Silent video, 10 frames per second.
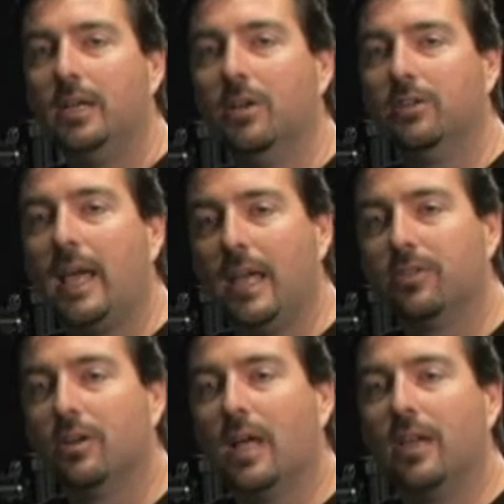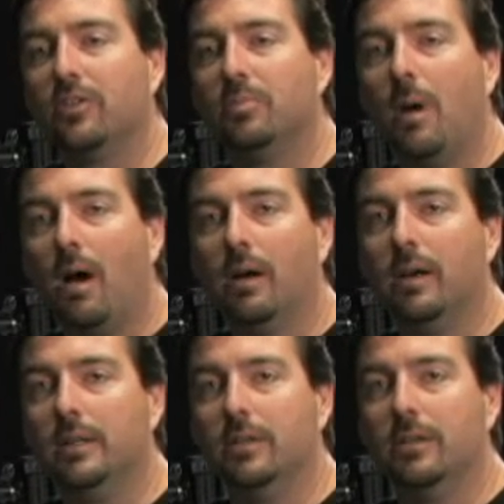your takes are a lot
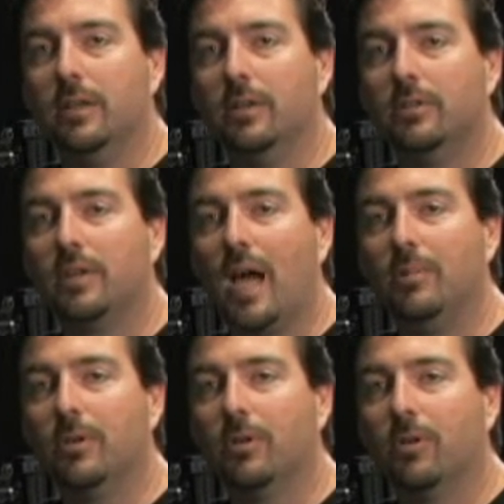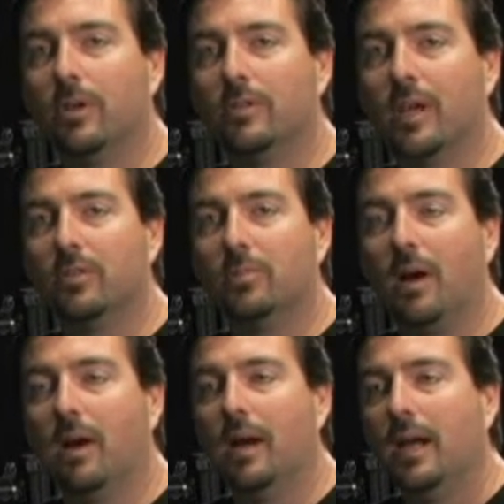smaller and your time to your recording is a lot
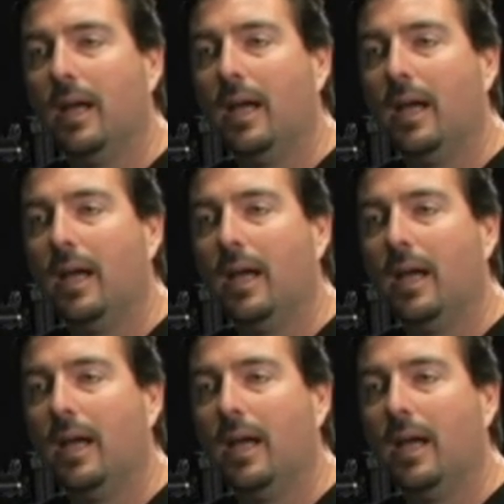smaller.